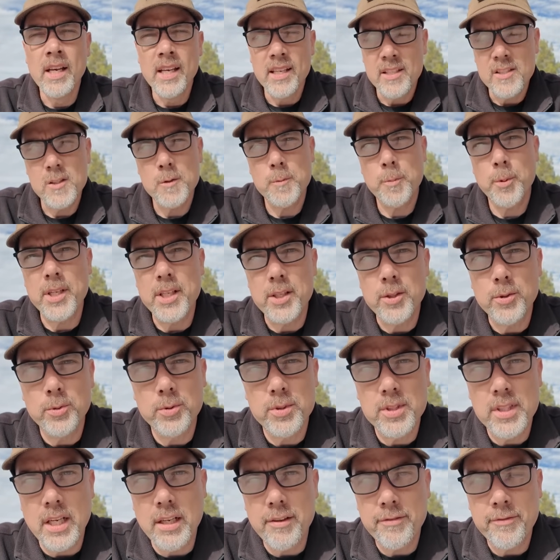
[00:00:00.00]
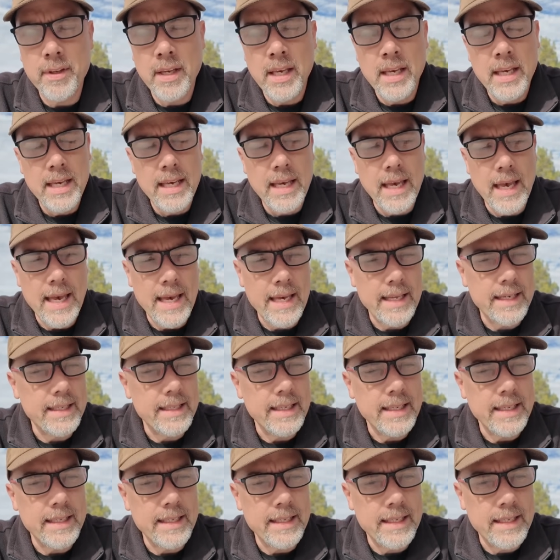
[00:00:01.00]
This is pretty cool stuff,
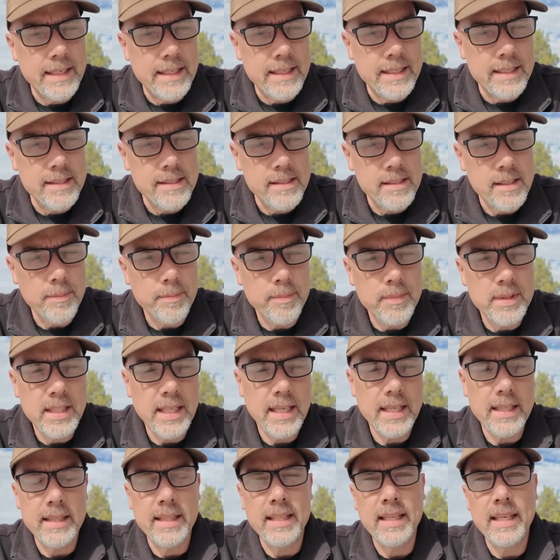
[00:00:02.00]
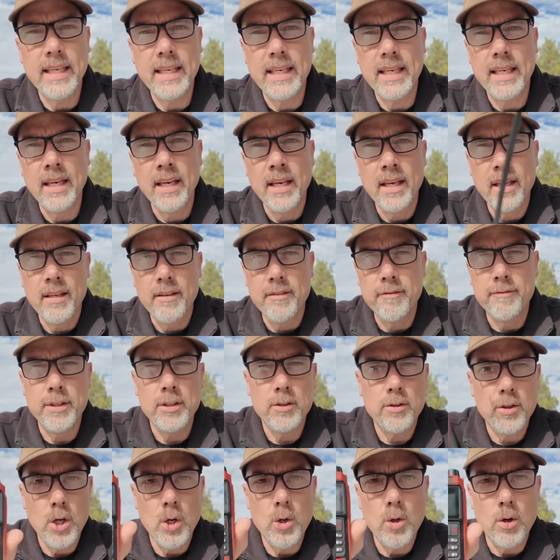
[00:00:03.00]
and it is something that the
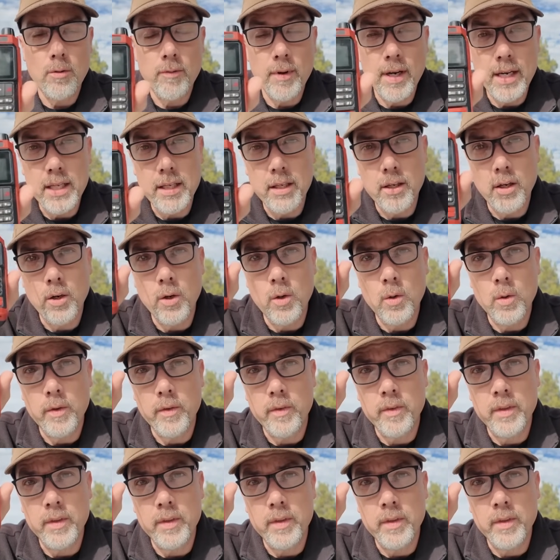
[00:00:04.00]
Vero radio,